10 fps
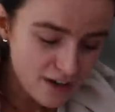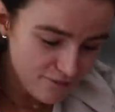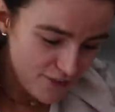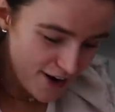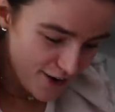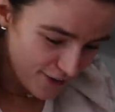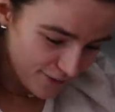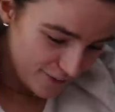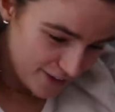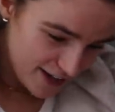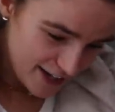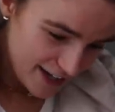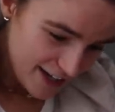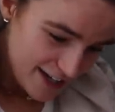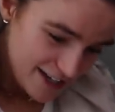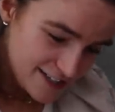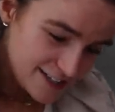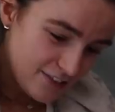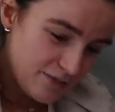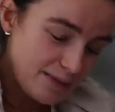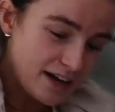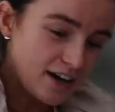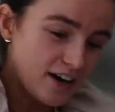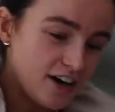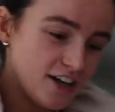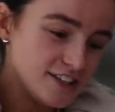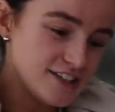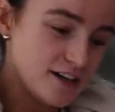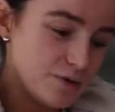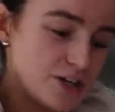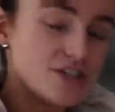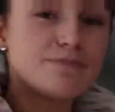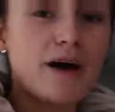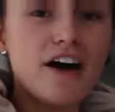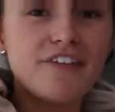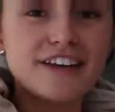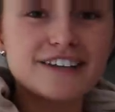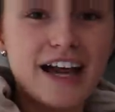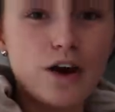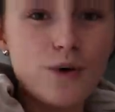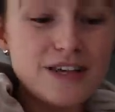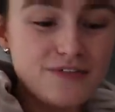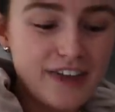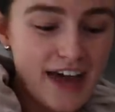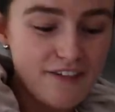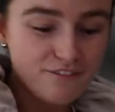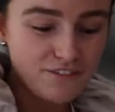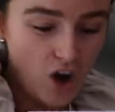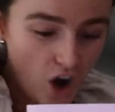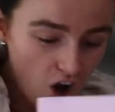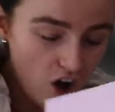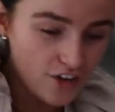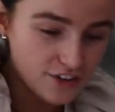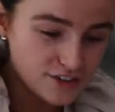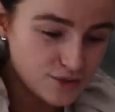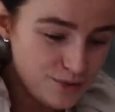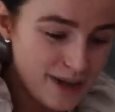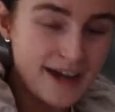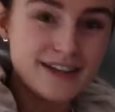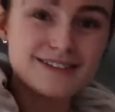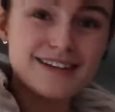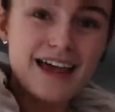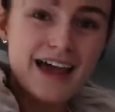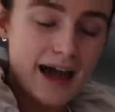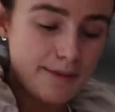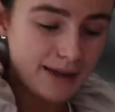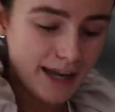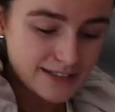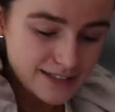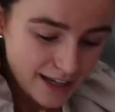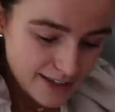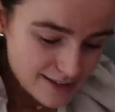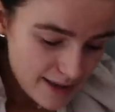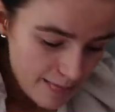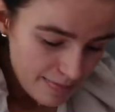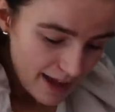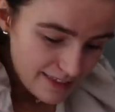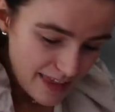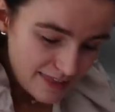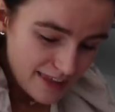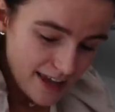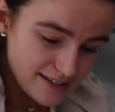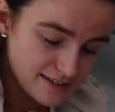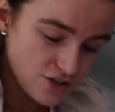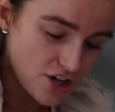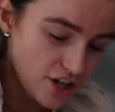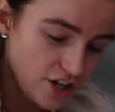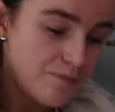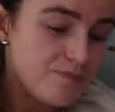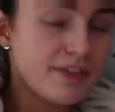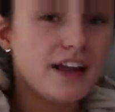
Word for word: unreal. She's giving me a card, which is perfect, because I always forget cards, always. Happy Galentine's. And then there's, I'll show you,